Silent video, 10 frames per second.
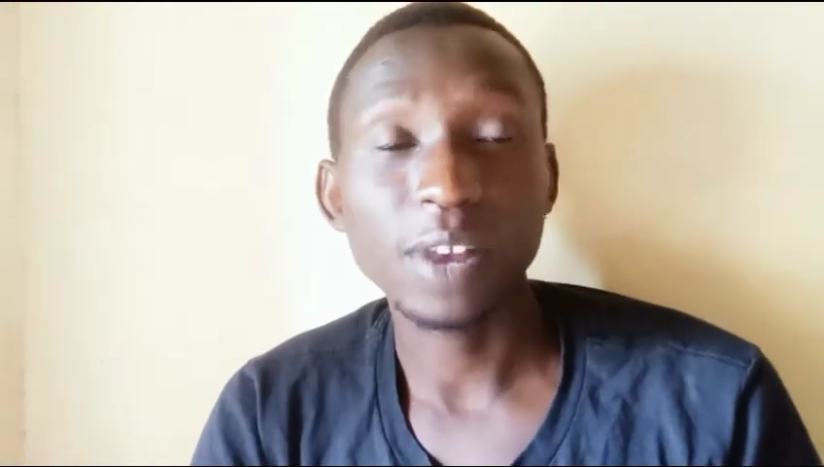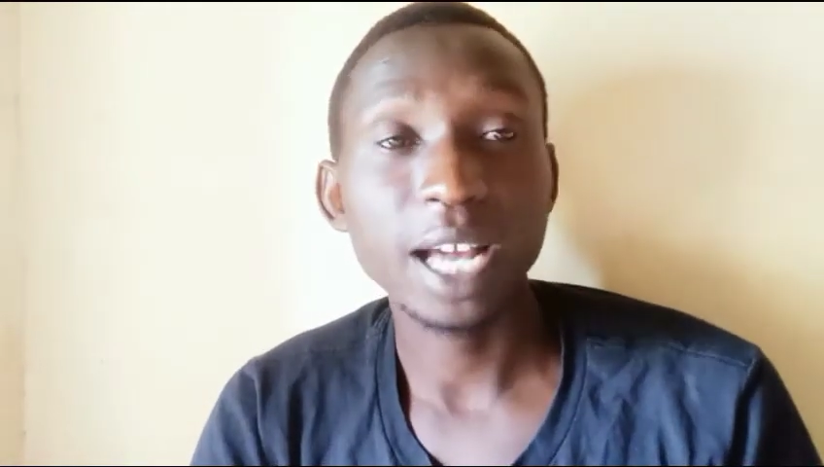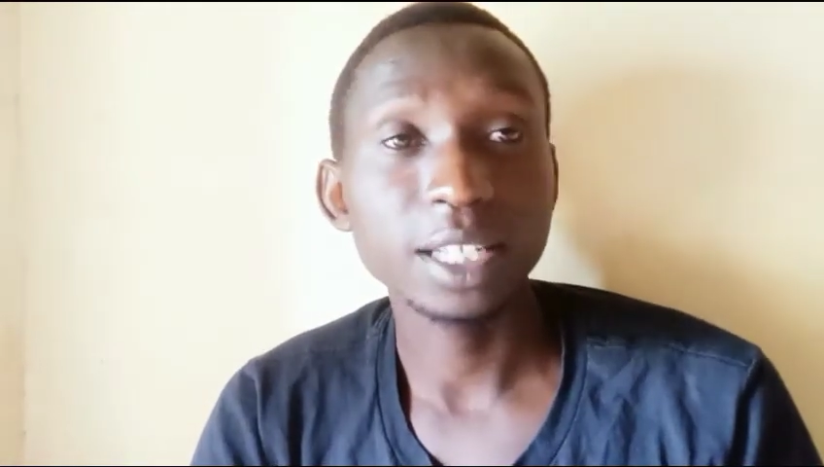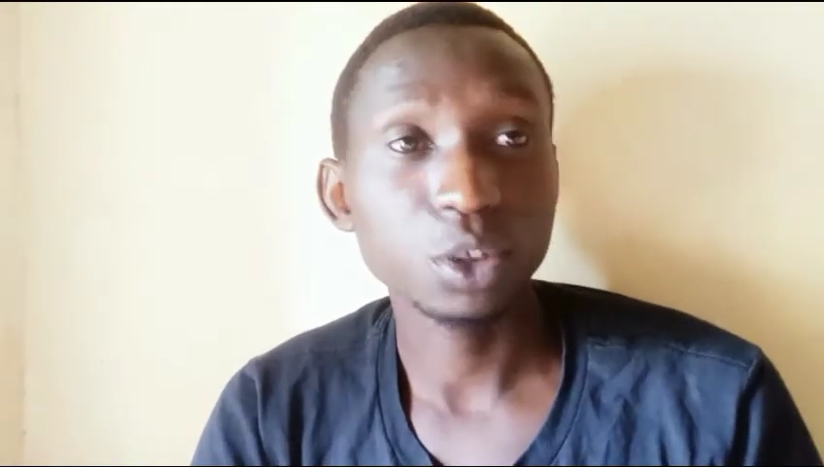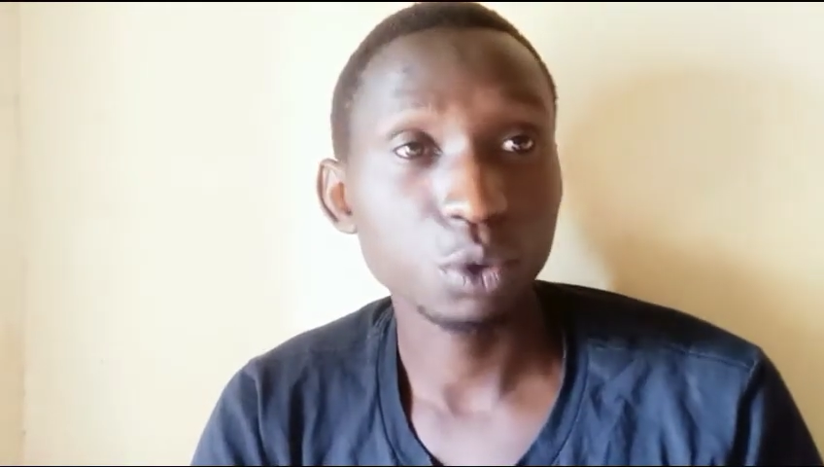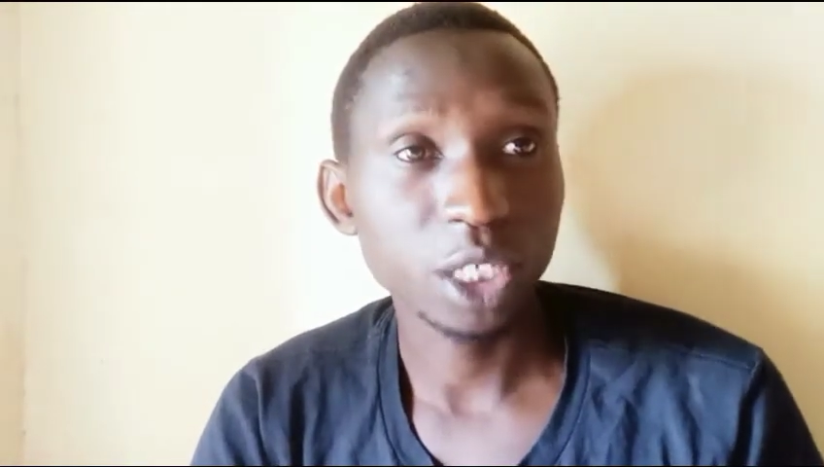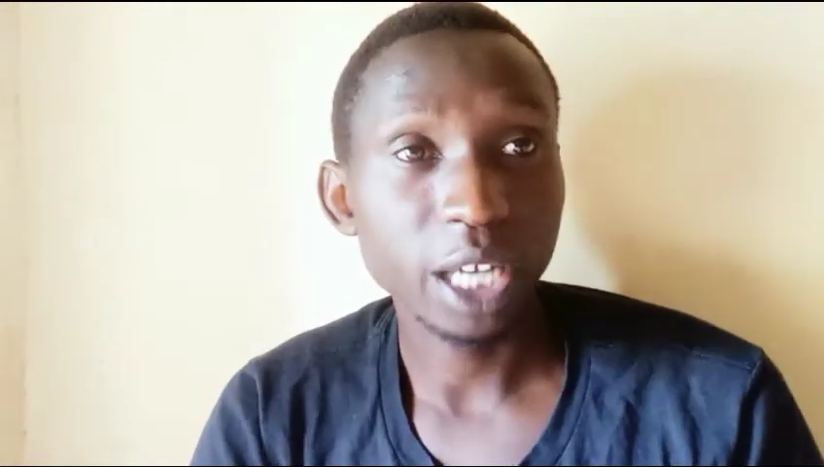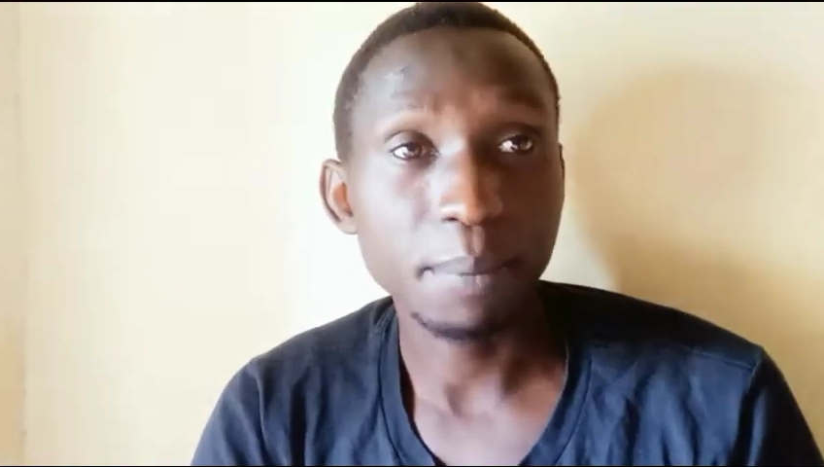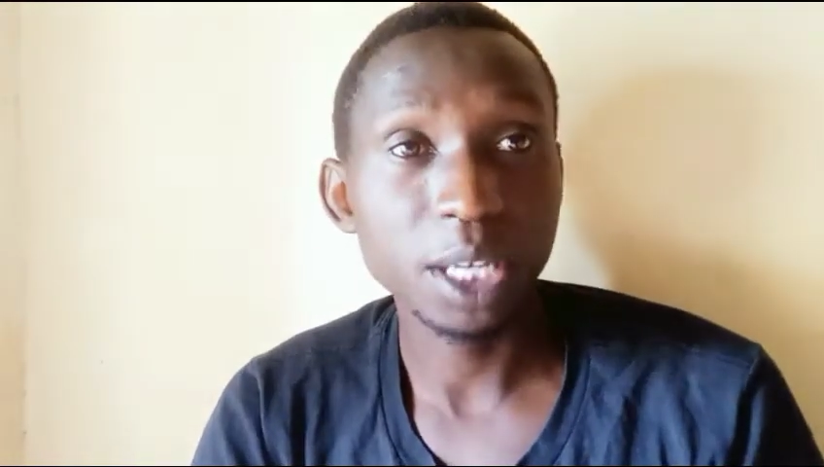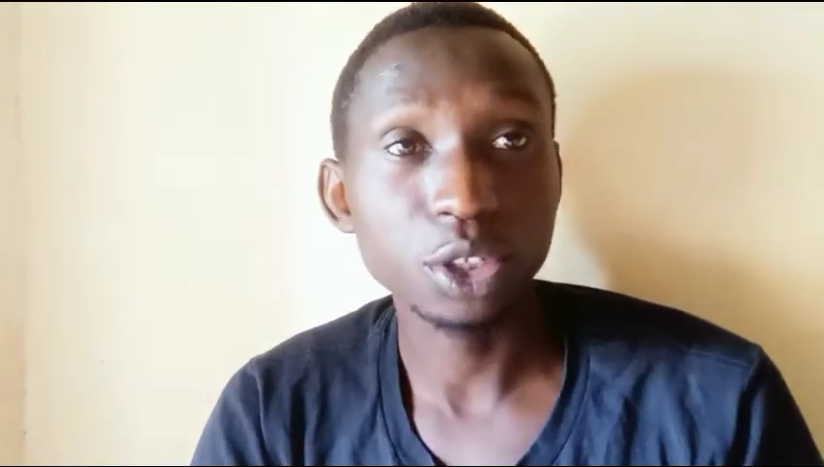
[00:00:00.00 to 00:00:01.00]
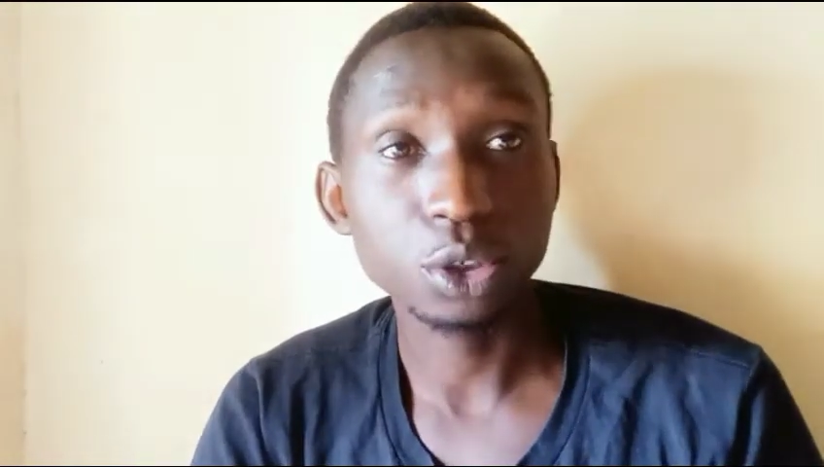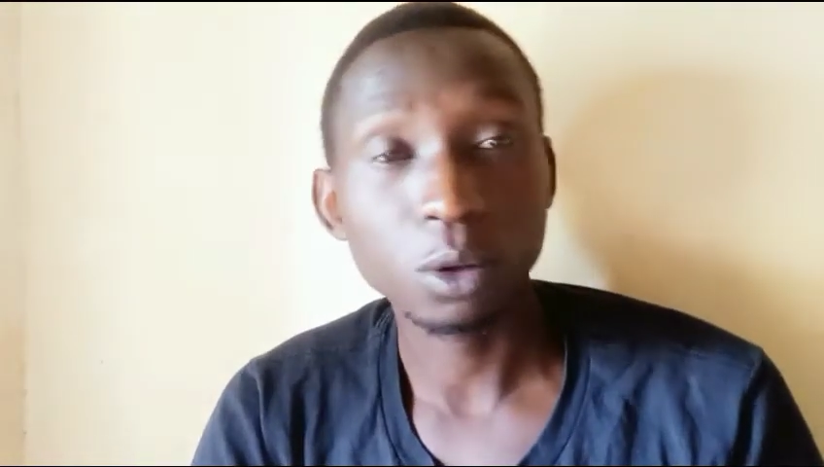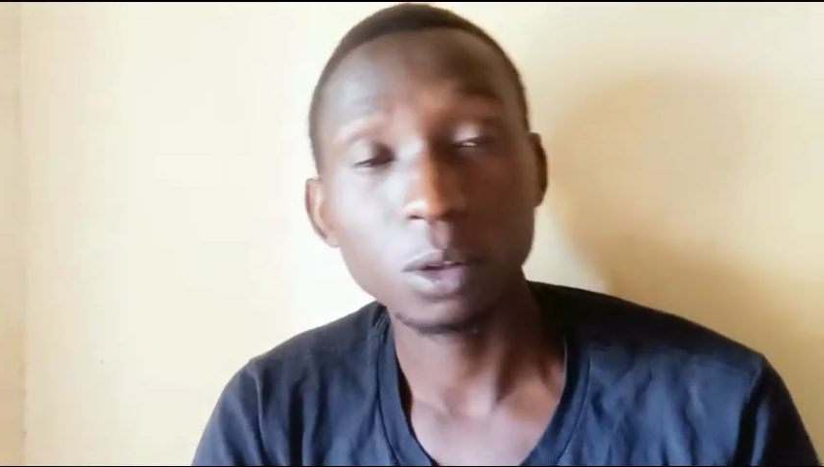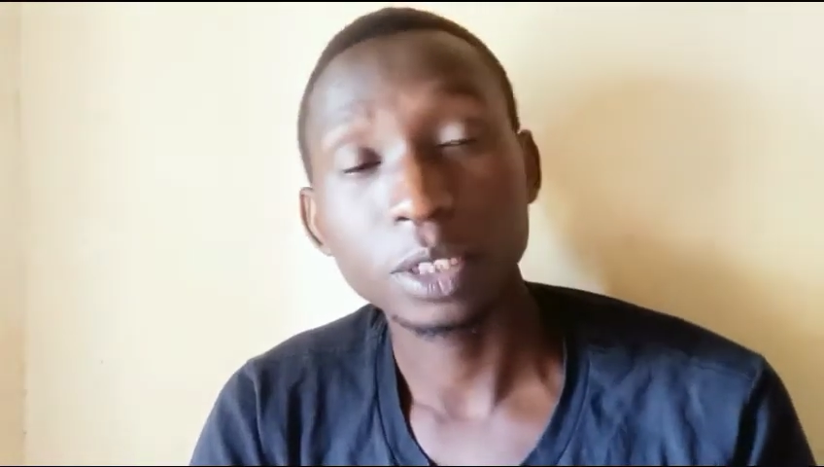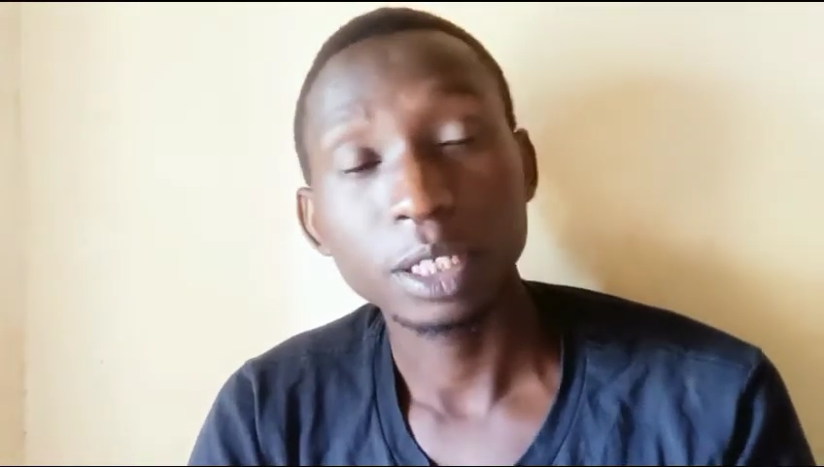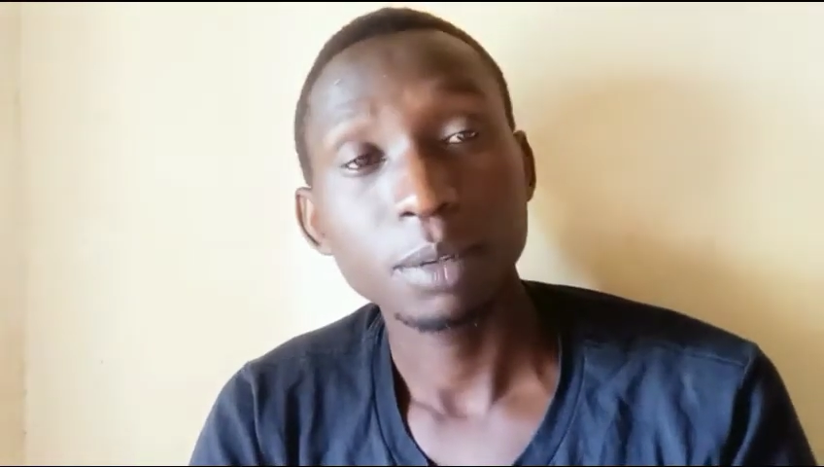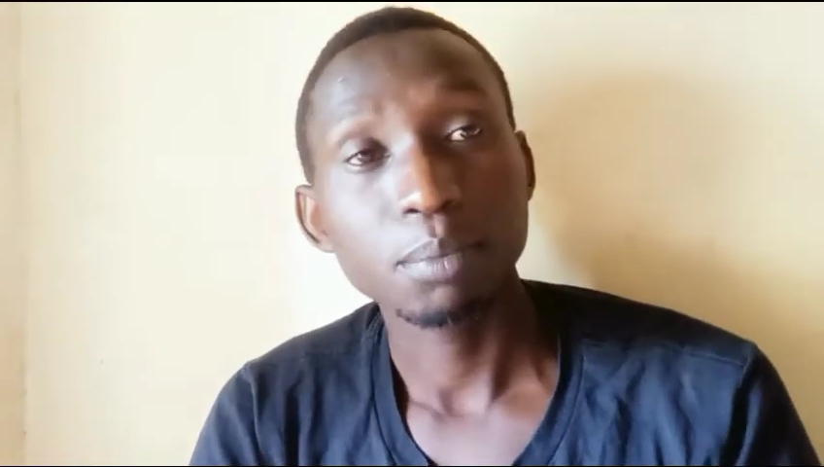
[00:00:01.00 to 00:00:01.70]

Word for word: lands which are being sold,